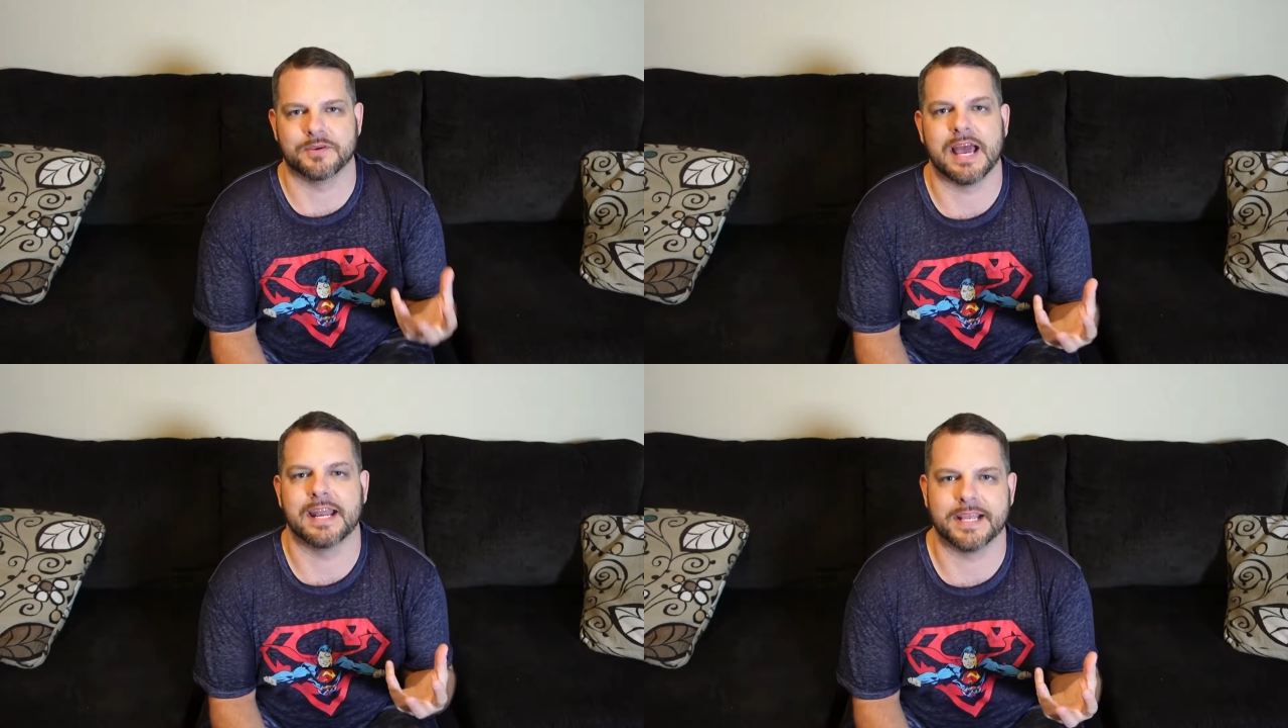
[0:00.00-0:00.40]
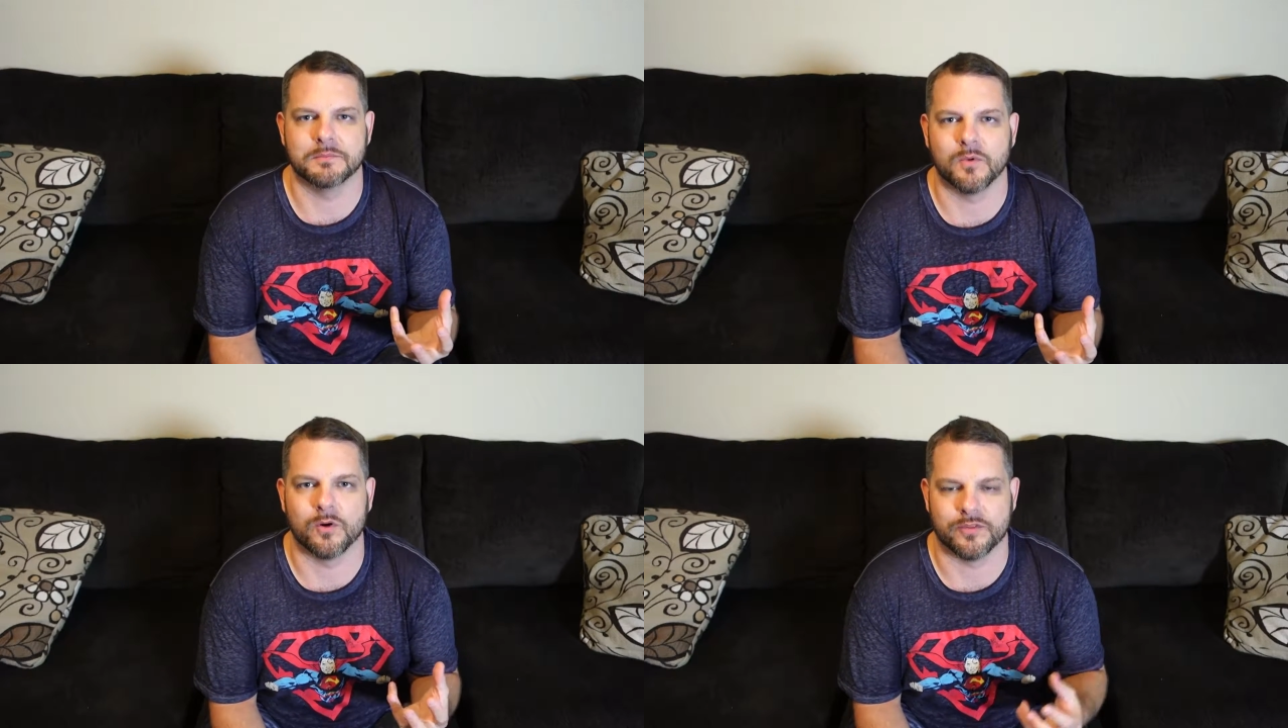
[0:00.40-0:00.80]
You gotta
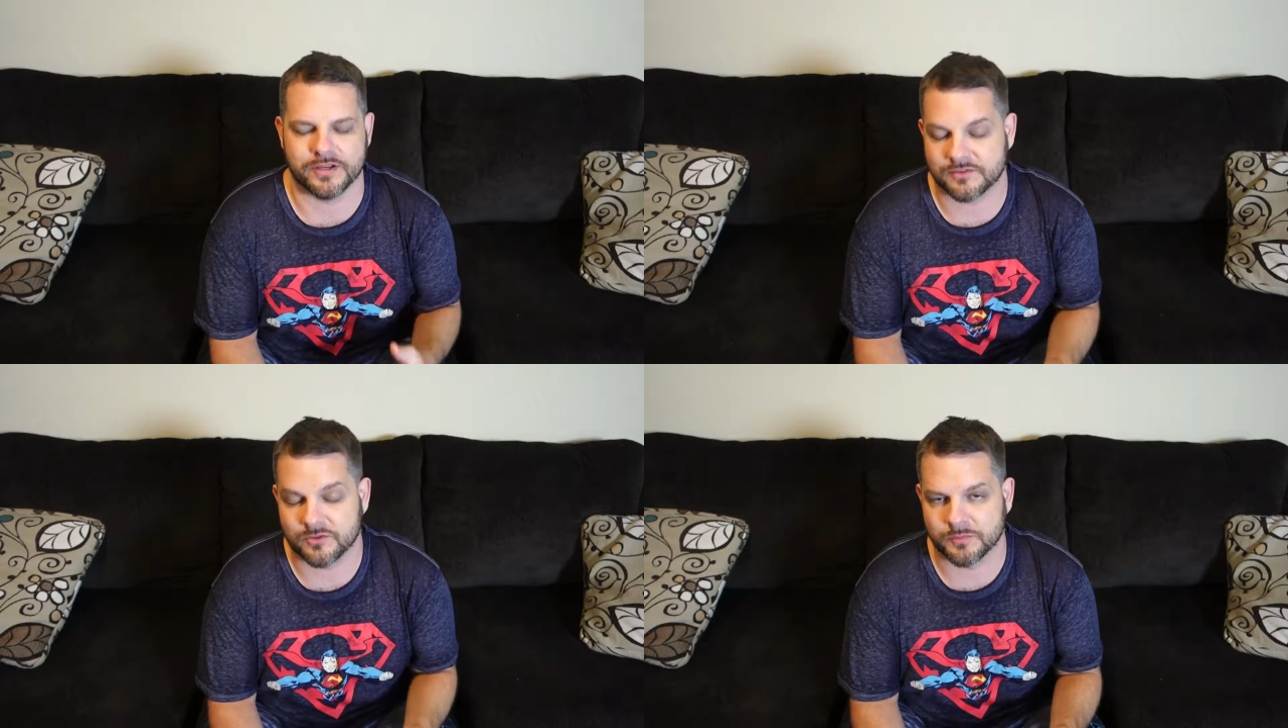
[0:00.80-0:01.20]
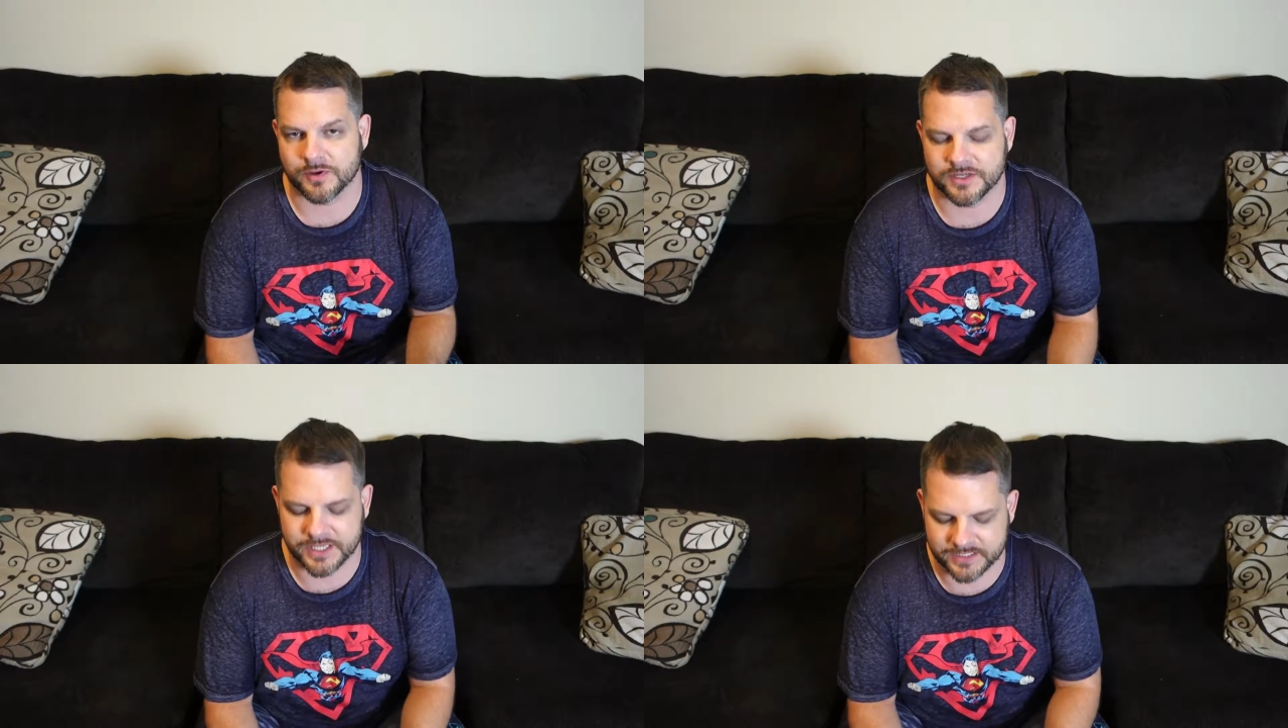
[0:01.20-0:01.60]
get more. It's super
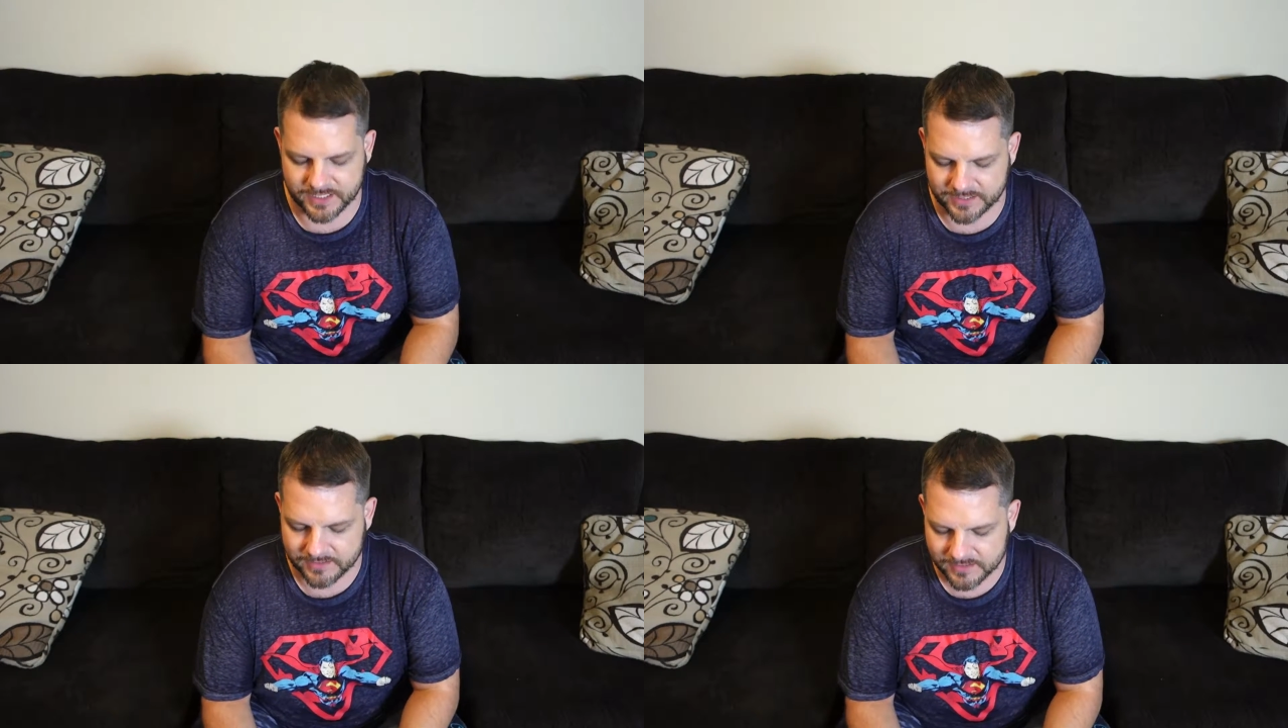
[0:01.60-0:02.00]
addicting.